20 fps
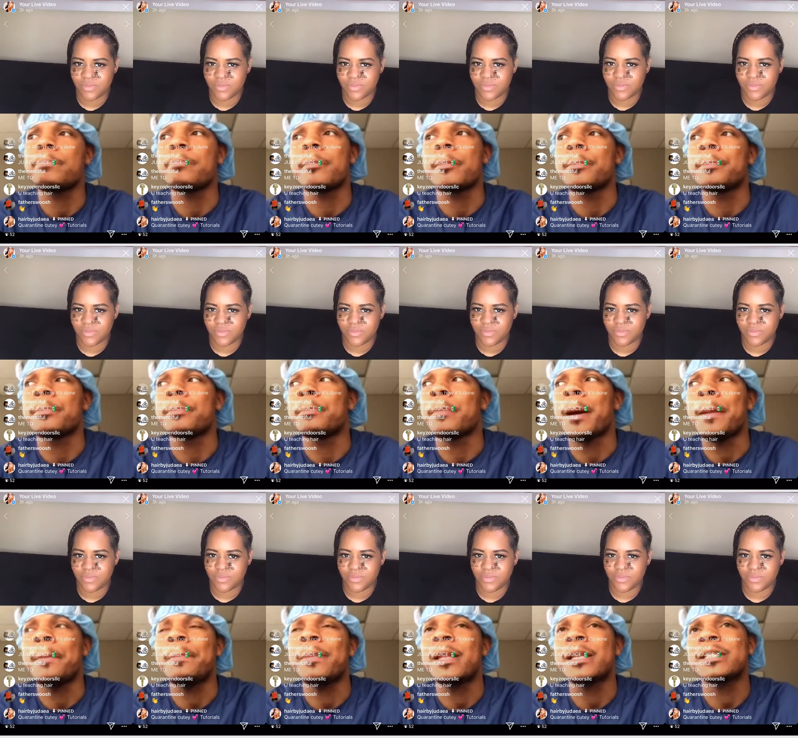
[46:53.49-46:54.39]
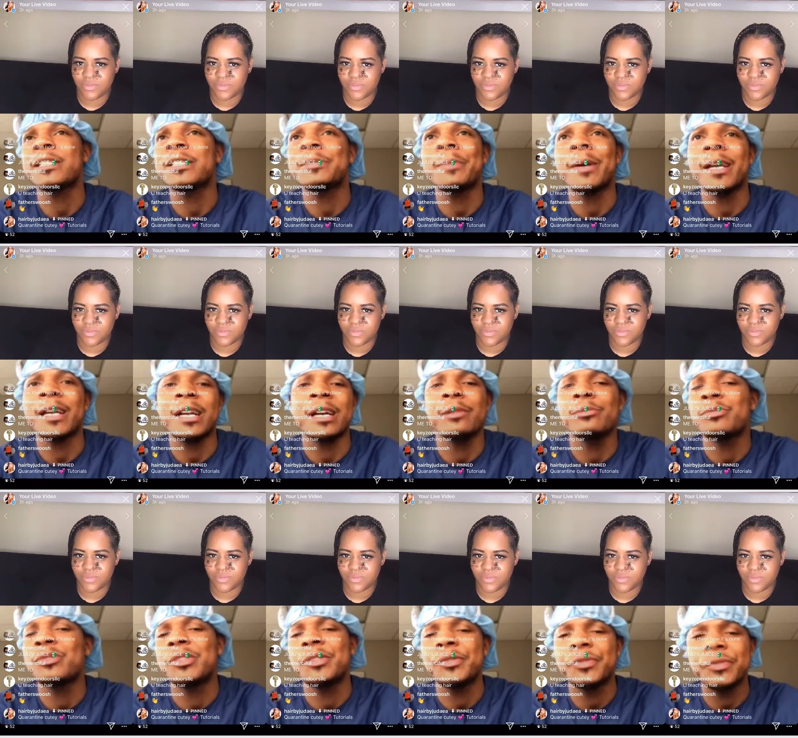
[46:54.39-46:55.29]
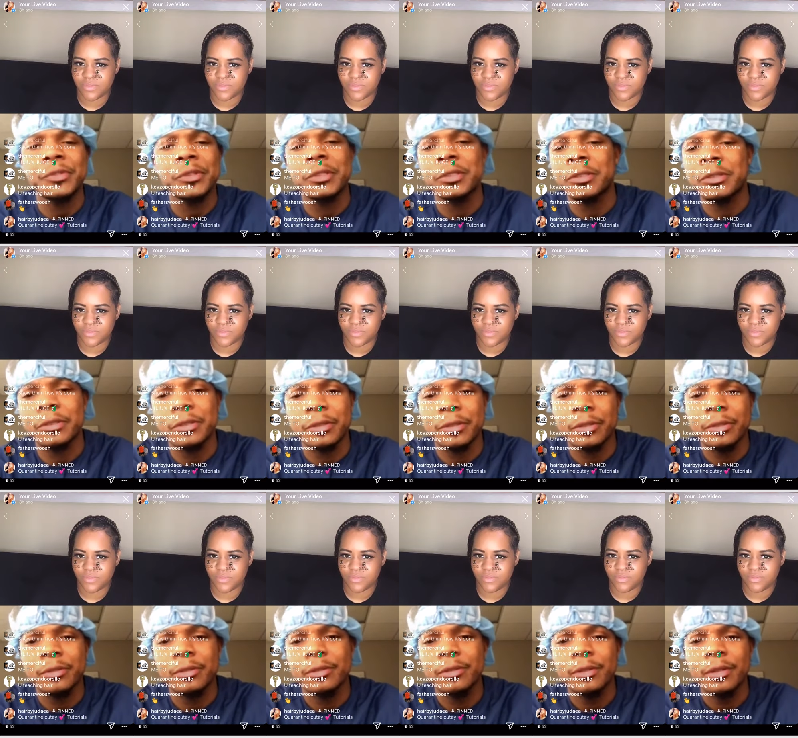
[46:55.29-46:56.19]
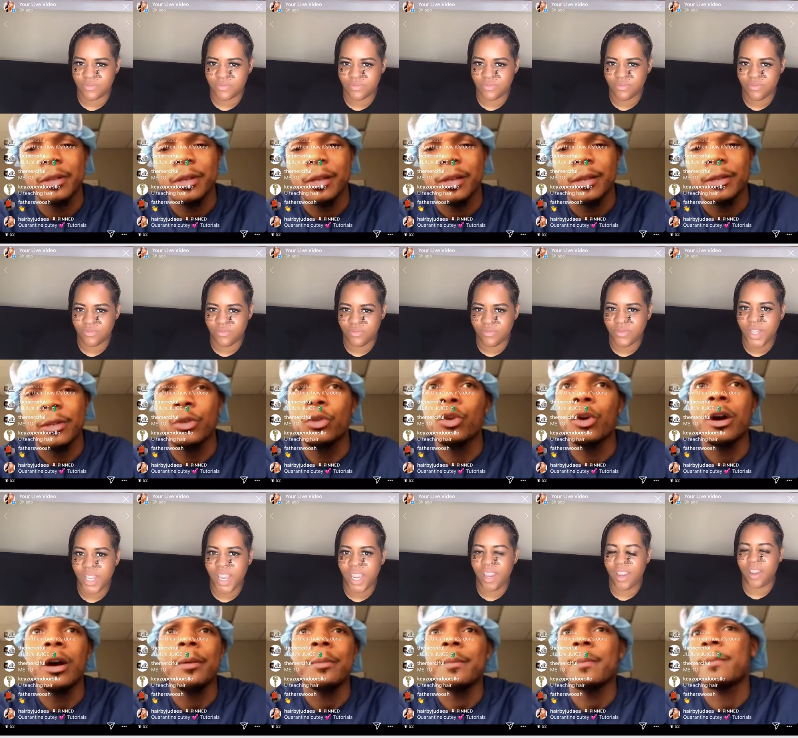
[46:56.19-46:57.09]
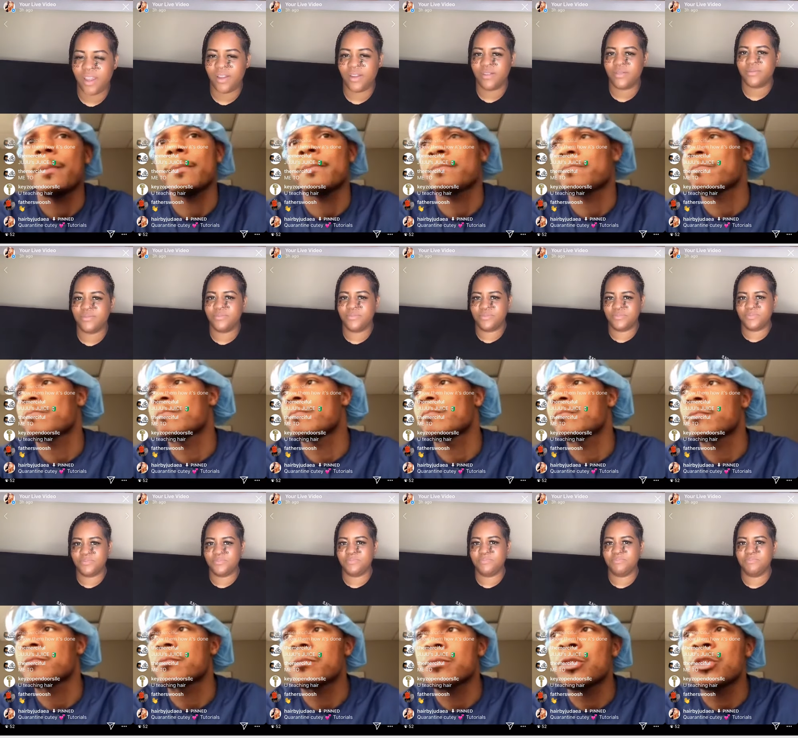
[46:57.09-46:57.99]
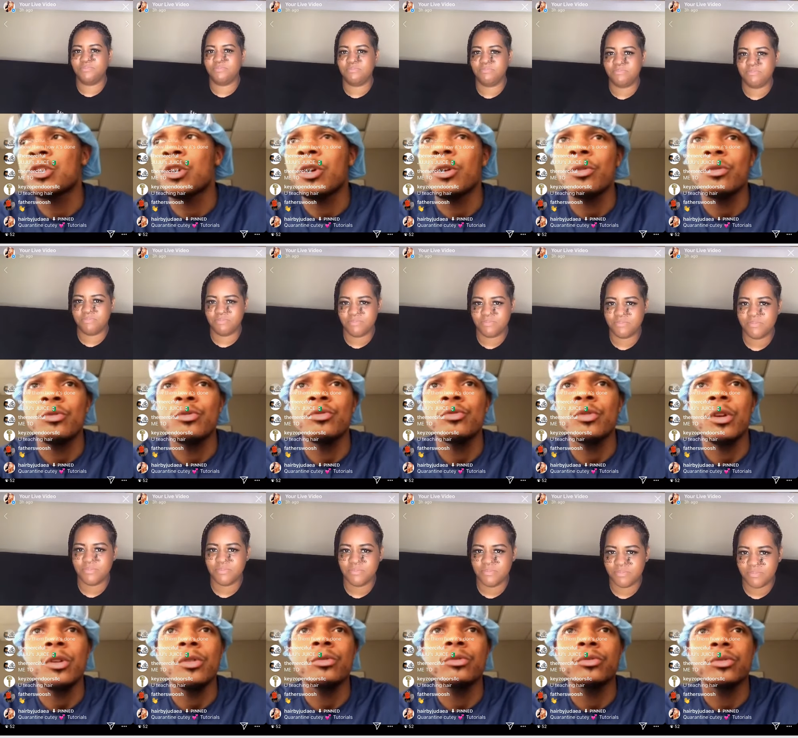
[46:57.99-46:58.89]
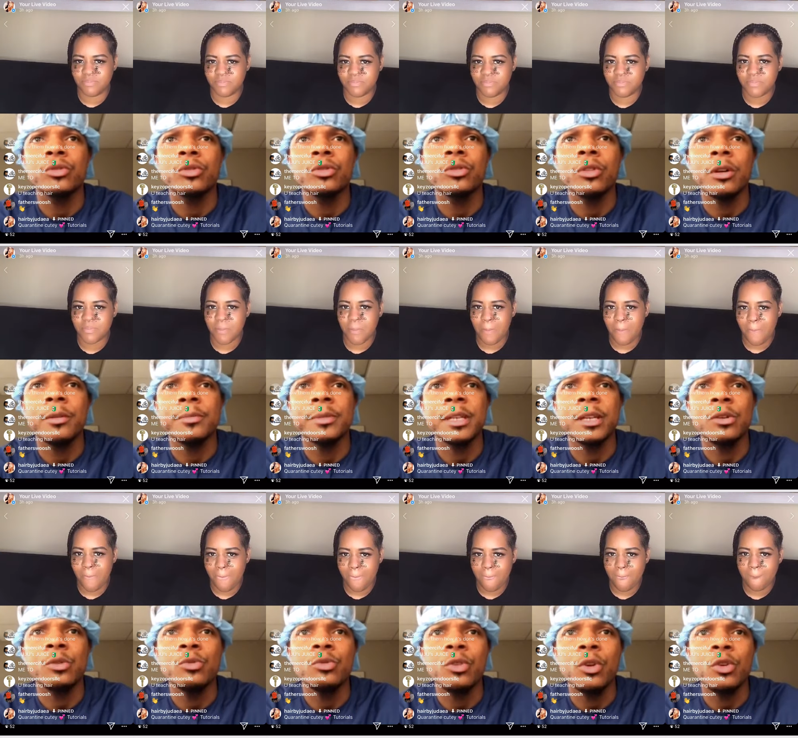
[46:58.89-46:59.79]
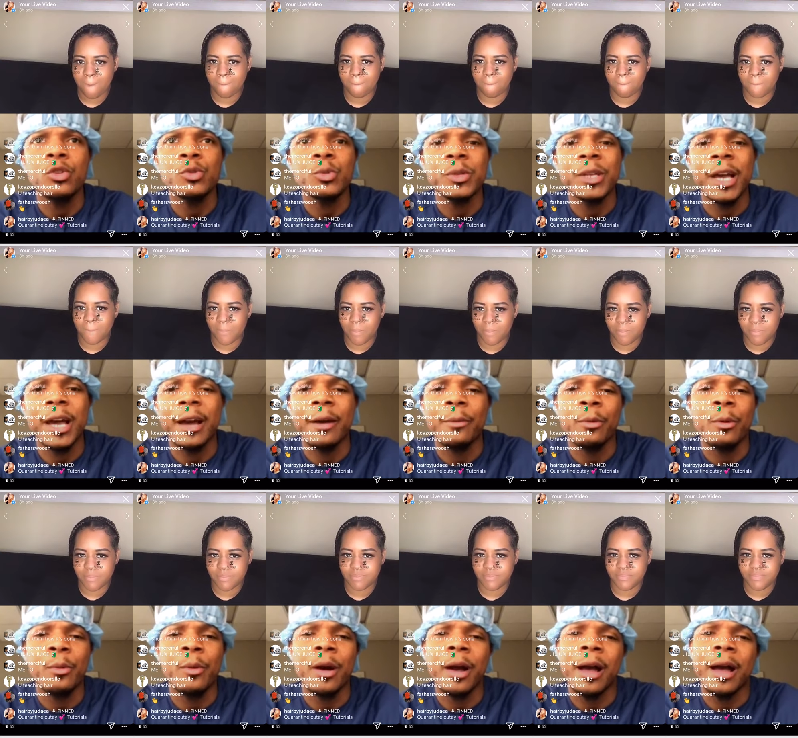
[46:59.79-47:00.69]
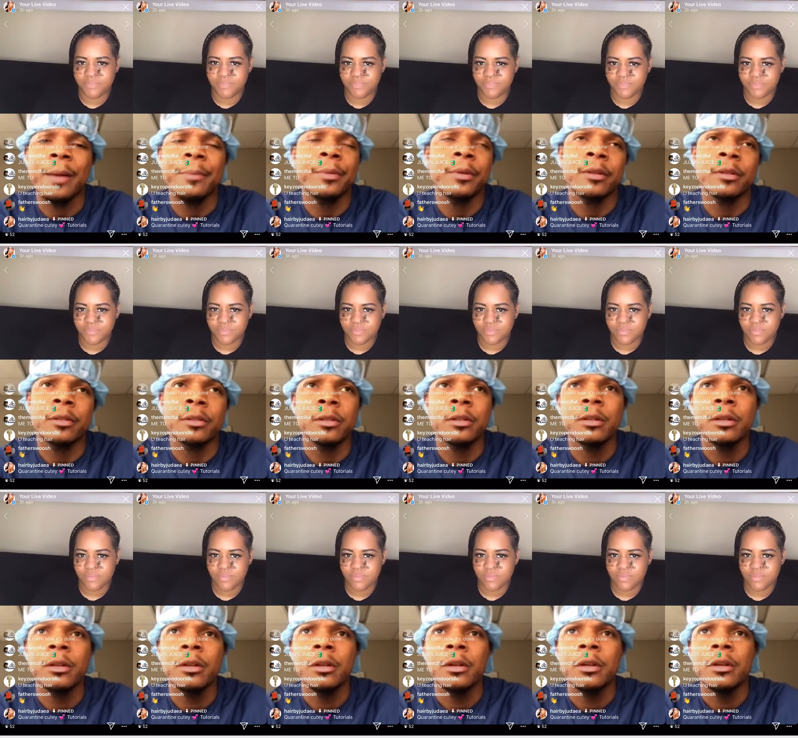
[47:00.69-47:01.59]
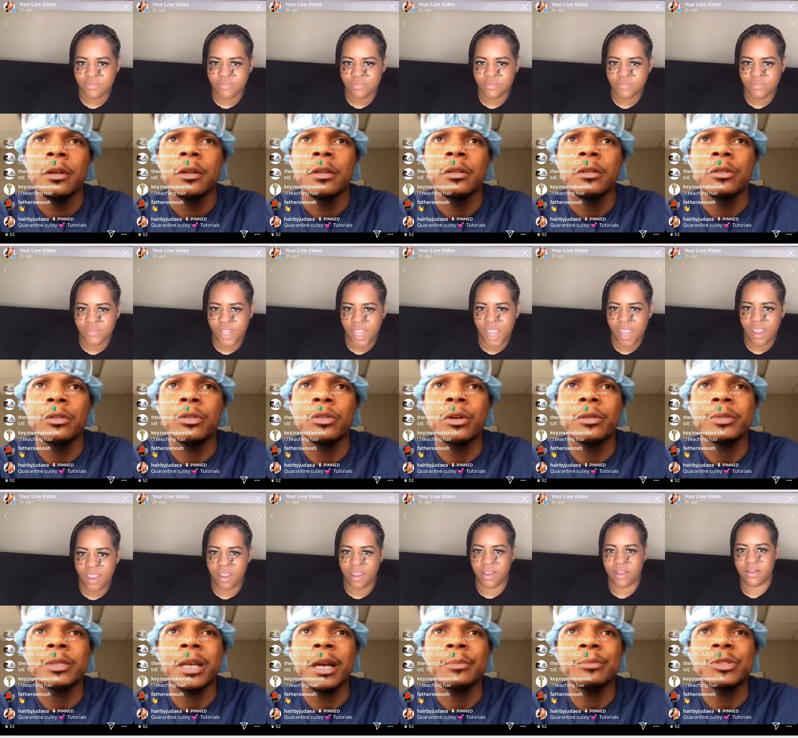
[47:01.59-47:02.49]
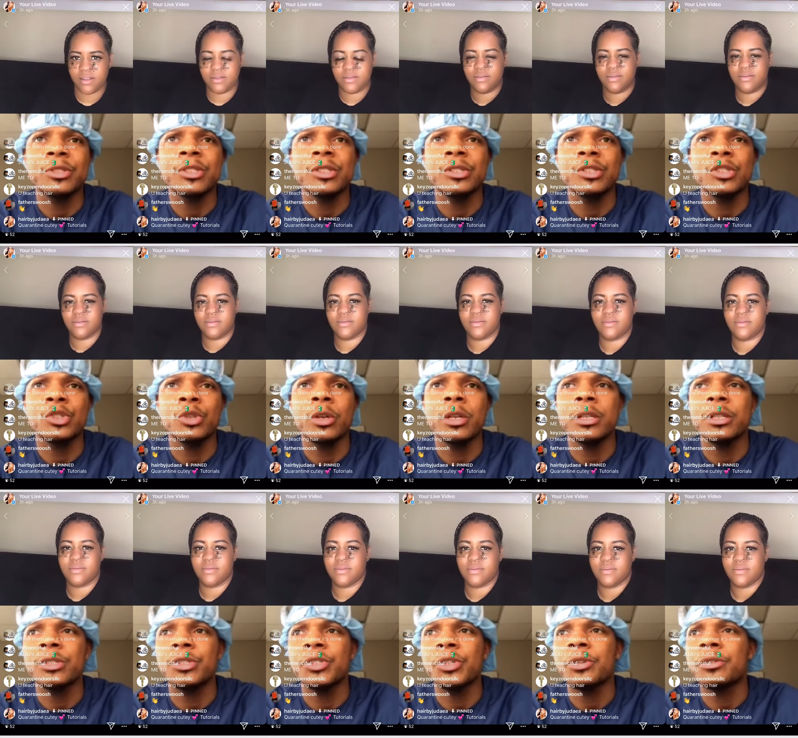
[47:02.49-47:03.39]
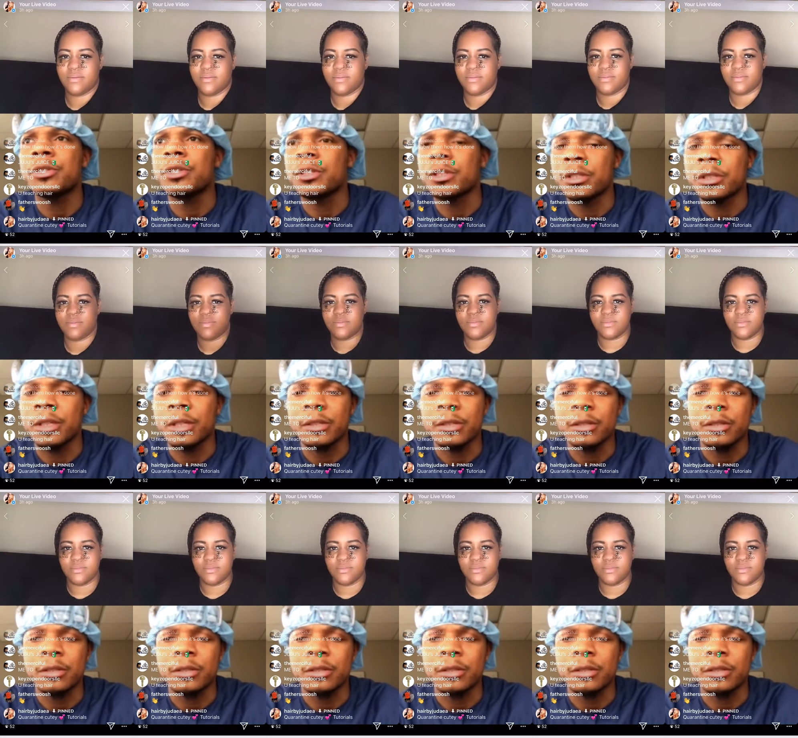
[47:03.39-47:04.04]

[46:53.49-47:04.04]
Speaker 1: my blessing might come different. You know, I'm, mm-hmm. you know, who knows? You know what I'm saying? Who knows what hap- what will happen? You yeah. know what I'm saying? I'm just enjoying the journey. That's it.